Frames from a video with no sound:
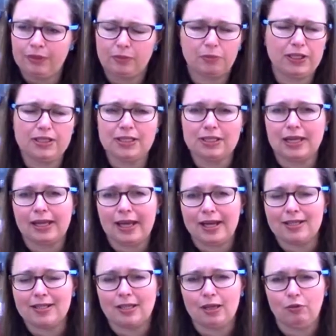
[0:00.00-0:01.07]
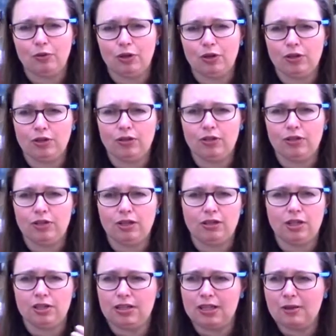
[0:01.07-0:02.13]
places like Etsy
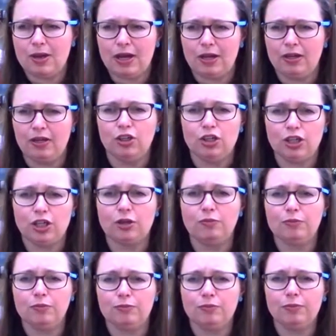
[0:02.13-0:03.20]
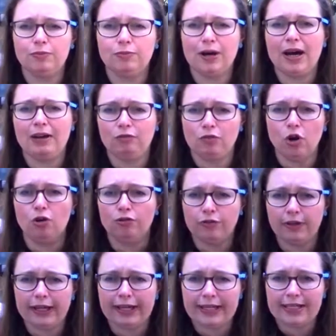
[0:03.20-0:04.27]
and eBay, you can buy raw
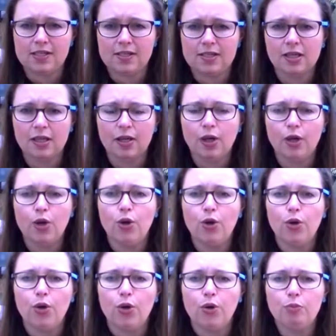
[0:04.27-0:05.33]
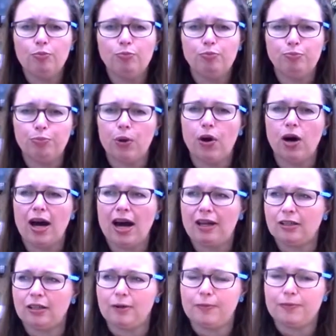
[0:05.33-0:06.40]
fleece, but
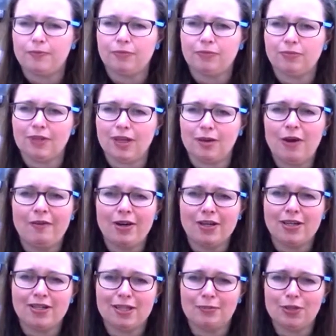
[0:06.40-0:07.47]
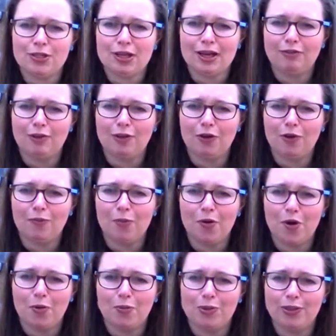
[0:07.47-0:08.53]
America seems to have a lot
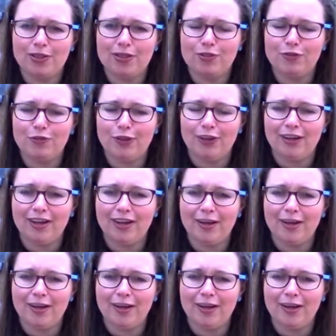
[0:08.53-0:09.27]
more options for